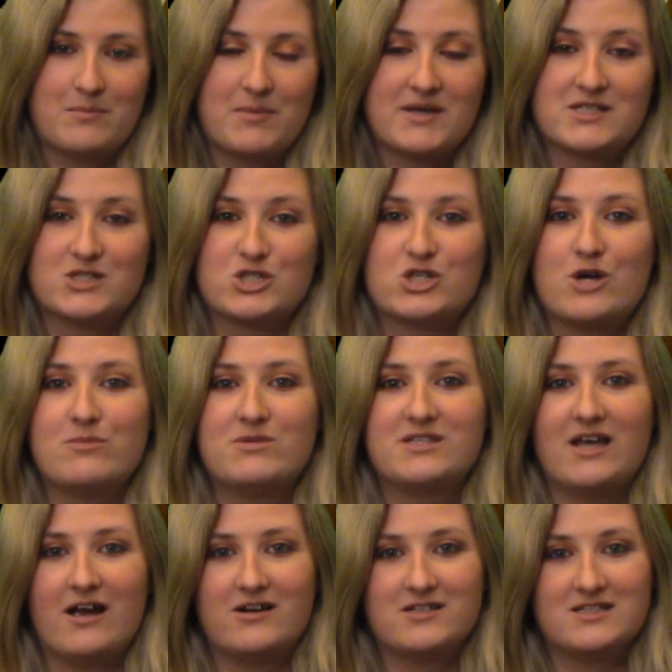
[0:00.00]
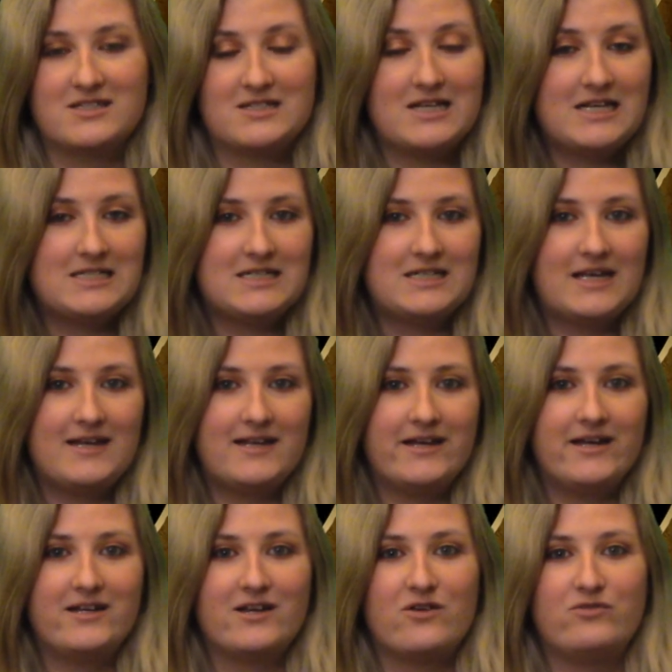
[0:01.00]
based on Thomas Harris's
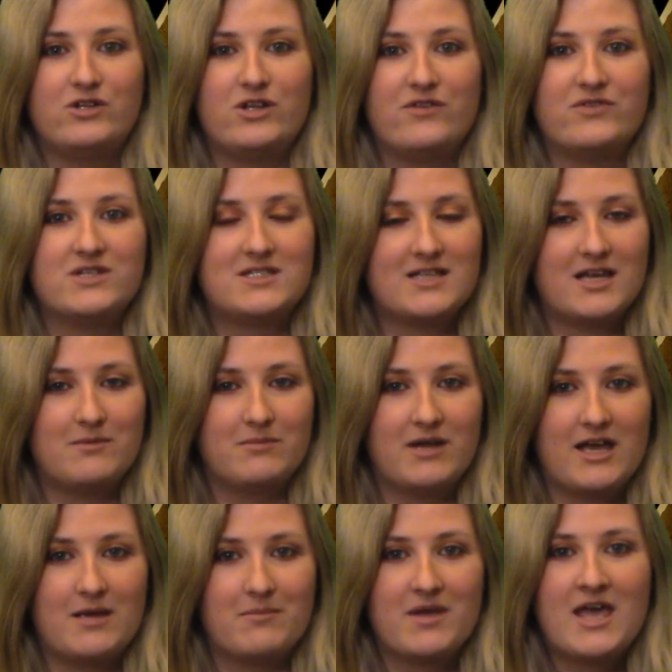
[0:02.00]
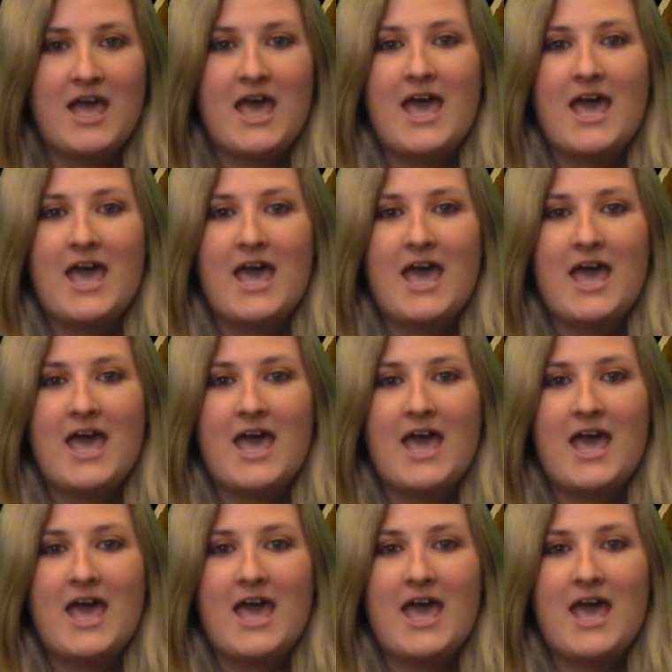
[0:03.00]
1988 novel of the same name.